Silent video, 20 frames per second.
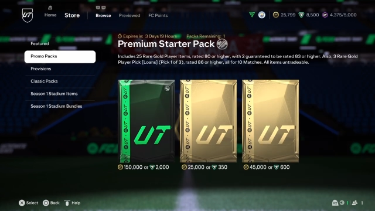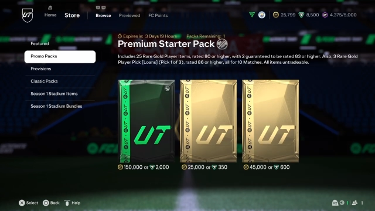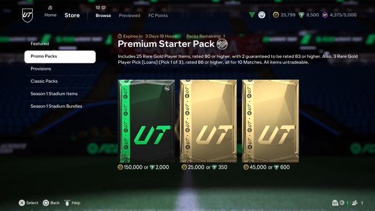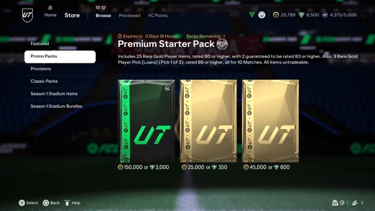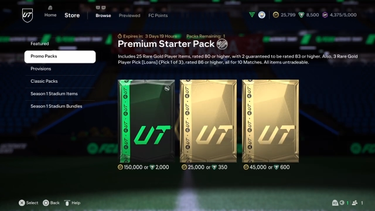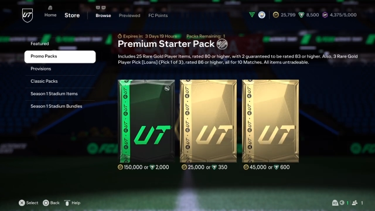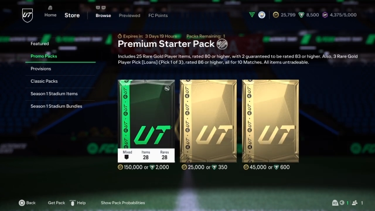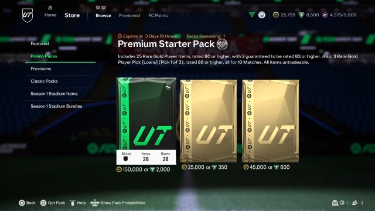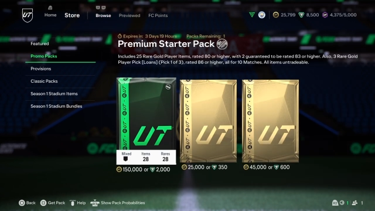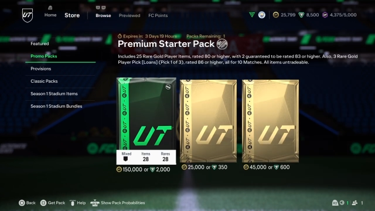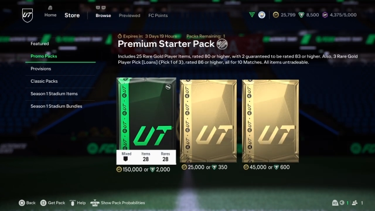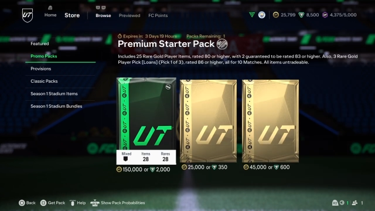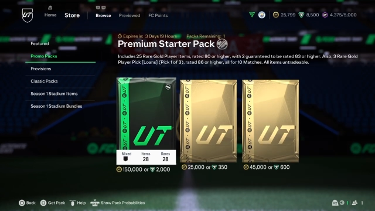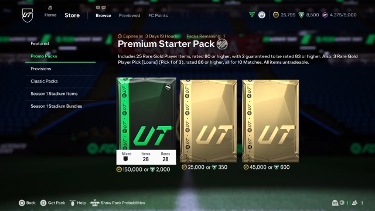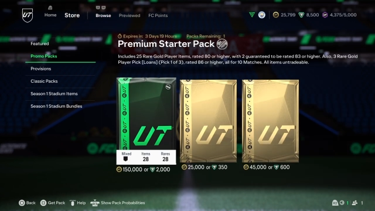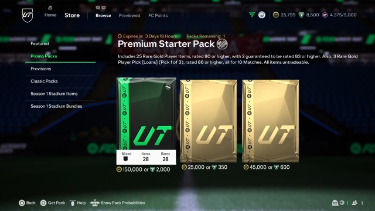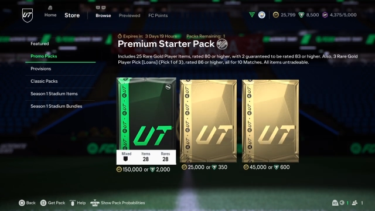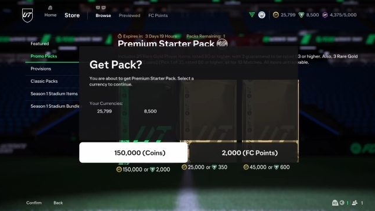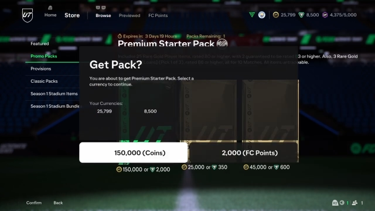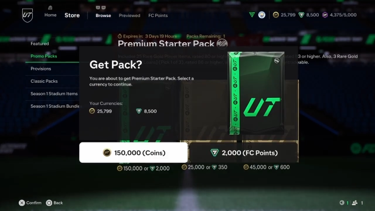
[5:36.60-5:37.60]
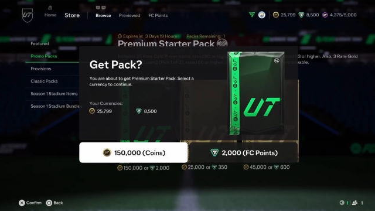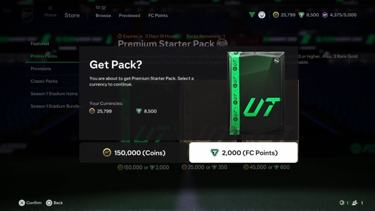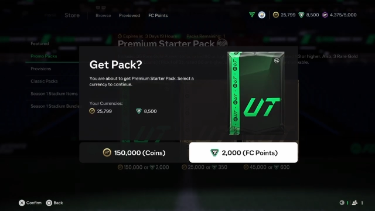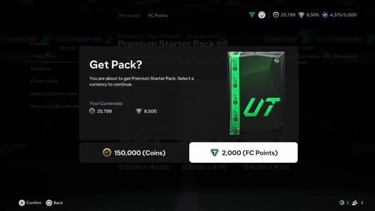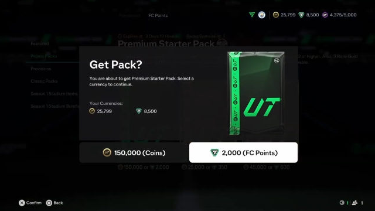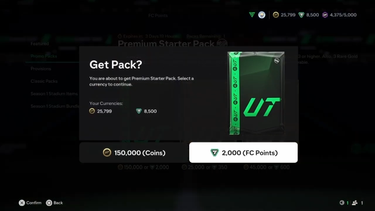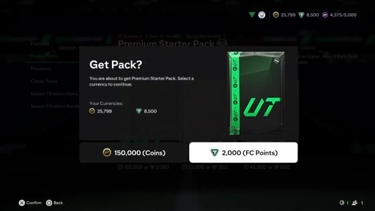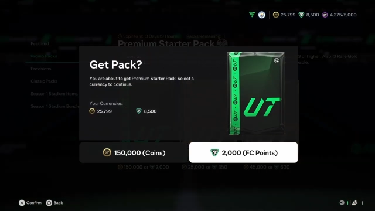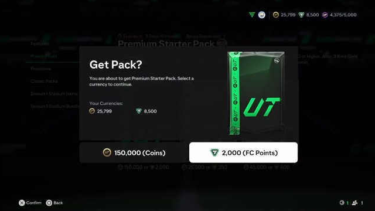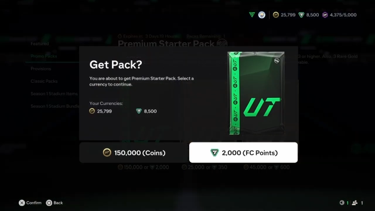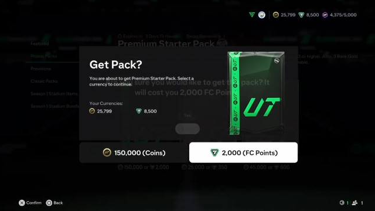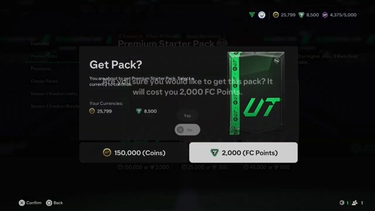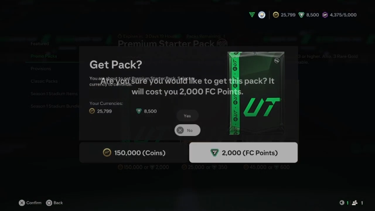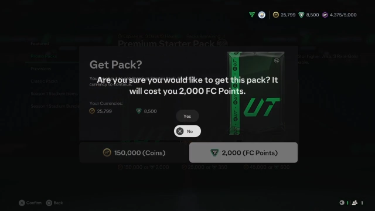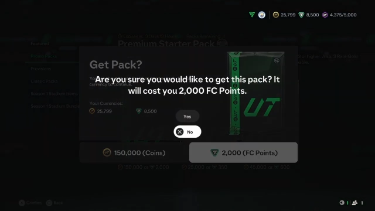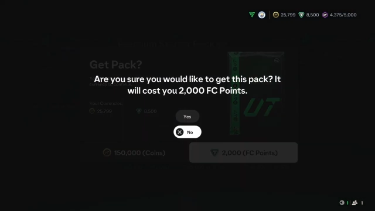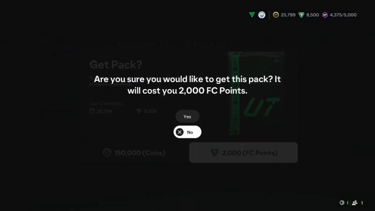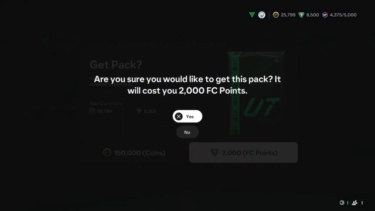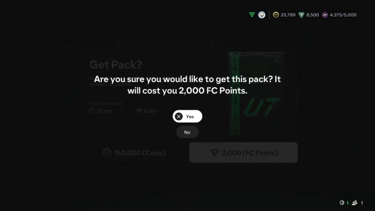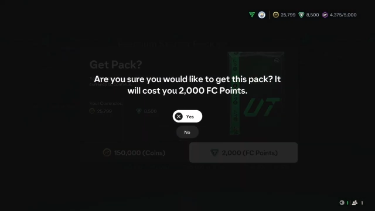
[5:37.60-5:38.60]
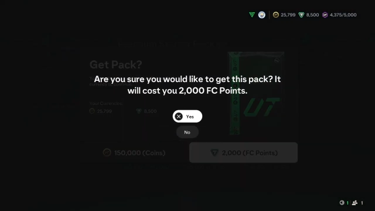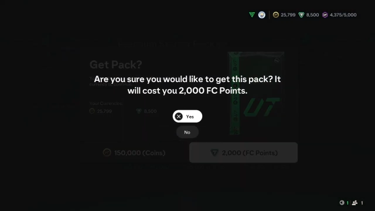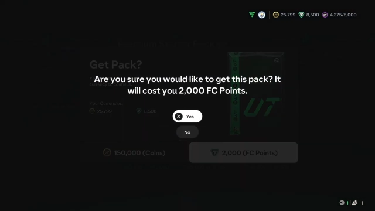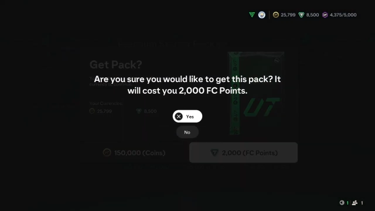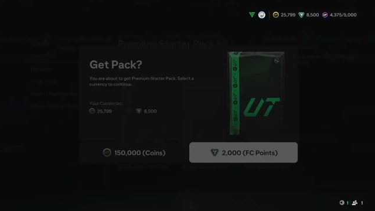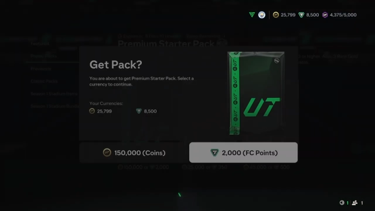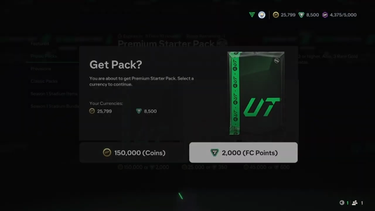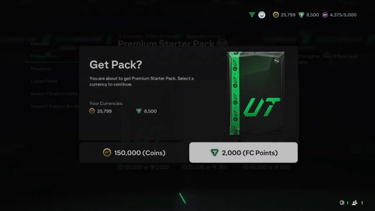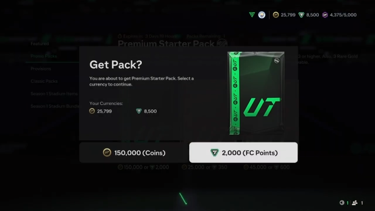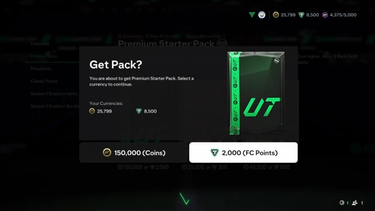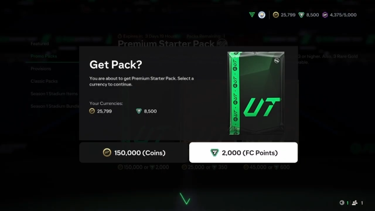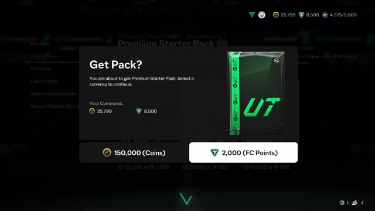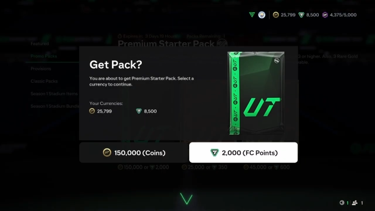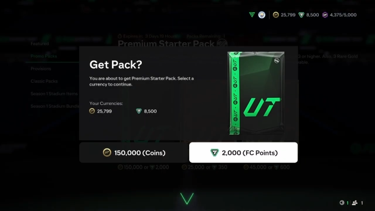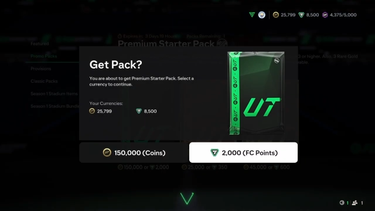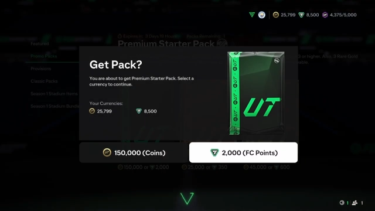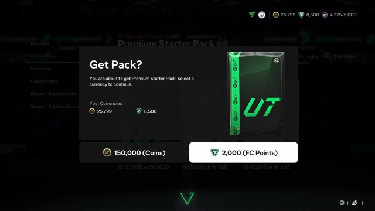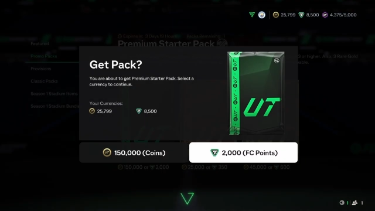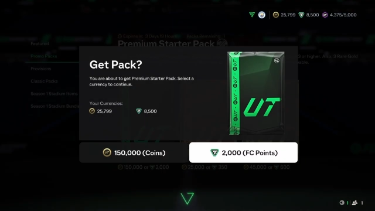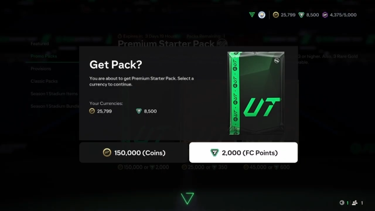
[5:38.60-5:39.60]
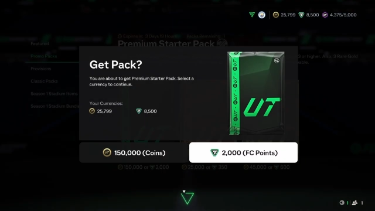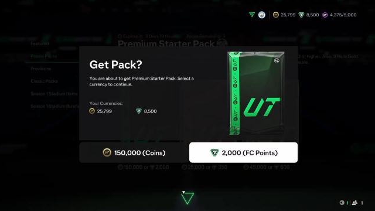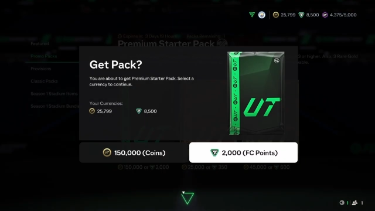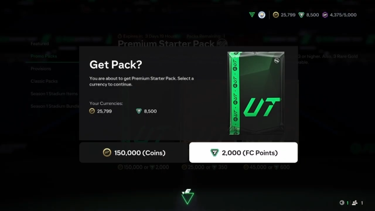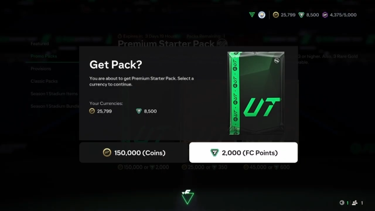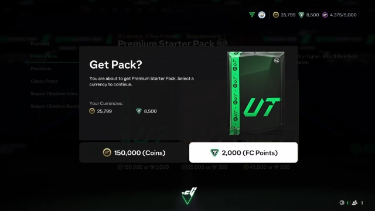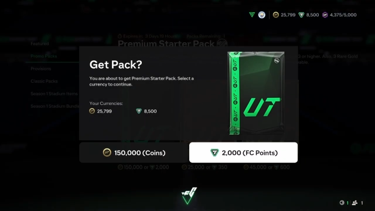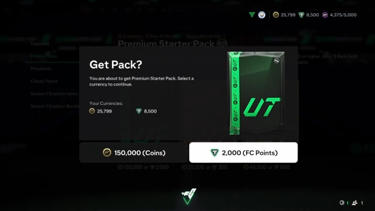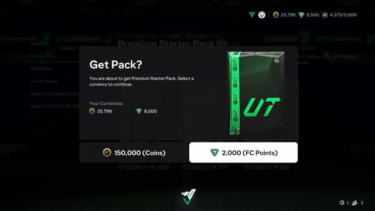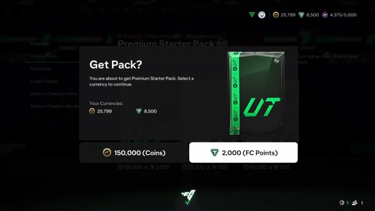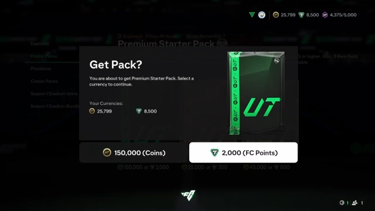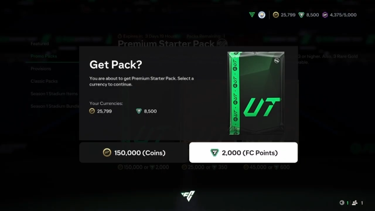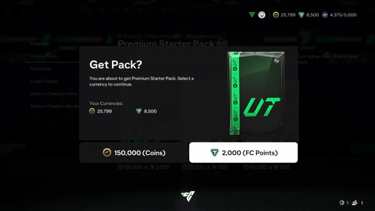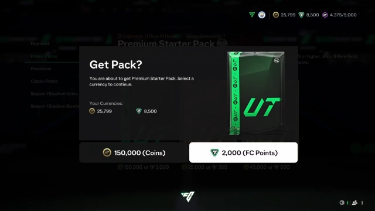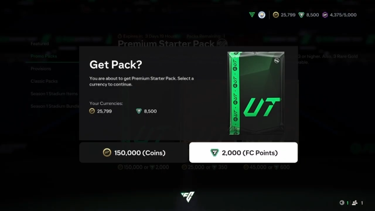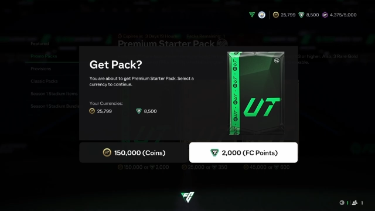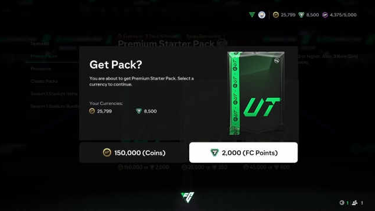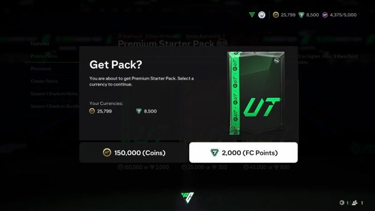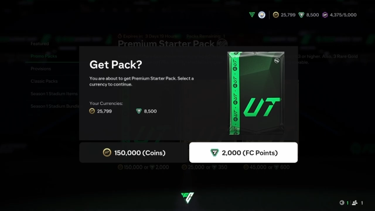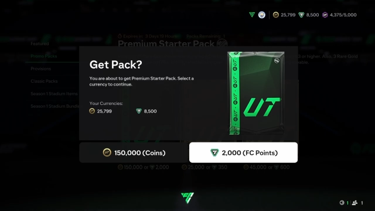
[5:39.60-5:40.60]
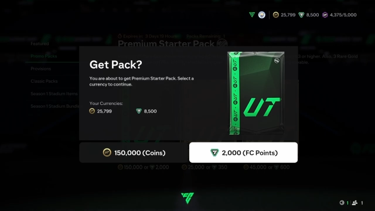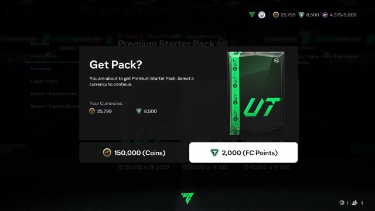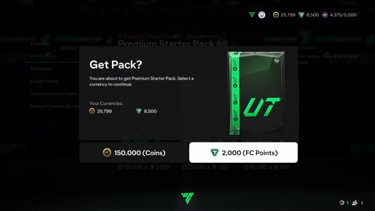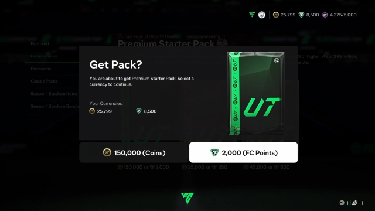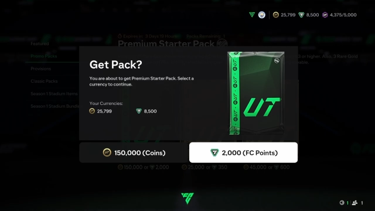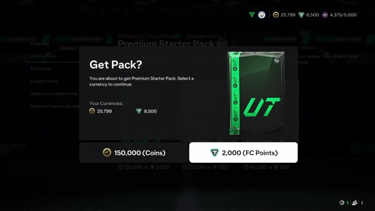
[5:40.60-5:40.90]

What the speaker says: No face is visible, so there are no lips to read.